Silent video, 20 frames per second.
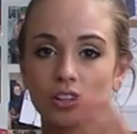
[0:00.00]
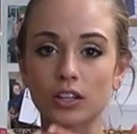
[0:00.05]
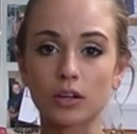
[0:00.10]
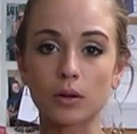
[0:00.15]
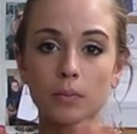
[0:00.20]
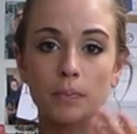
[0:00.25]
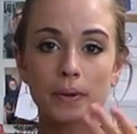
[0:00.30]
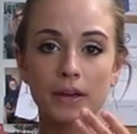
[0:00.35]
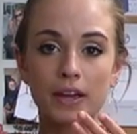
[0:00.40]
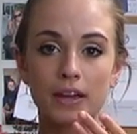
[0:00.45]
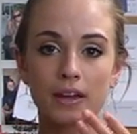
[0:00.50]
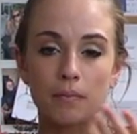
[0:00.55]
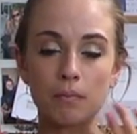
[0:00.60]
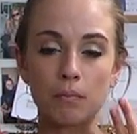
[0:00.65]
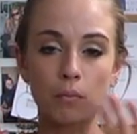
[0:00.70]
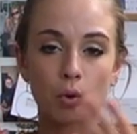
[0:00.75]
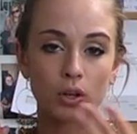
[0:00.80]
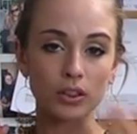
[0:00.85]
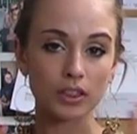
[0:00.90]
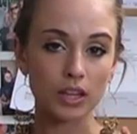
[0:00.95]
little bit
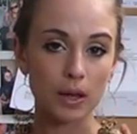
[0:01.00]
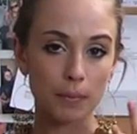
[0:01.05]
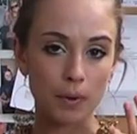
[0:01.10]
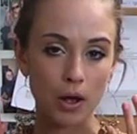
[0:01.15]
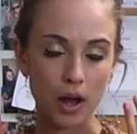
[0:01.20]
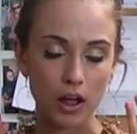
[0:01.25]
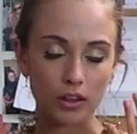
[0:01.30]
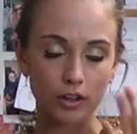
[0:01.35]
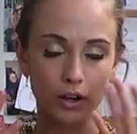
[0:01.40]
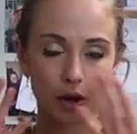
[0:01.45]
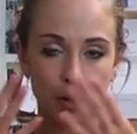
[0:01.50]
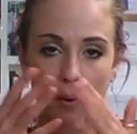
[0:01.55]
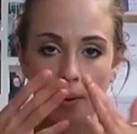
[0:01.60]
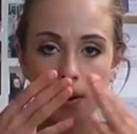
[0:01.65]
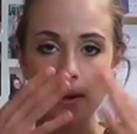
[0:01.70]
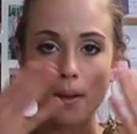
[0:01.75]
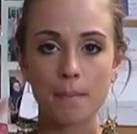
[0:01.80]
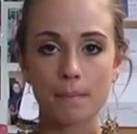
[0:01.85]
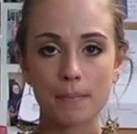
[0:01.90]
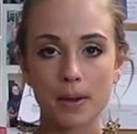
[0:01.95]
more lip color,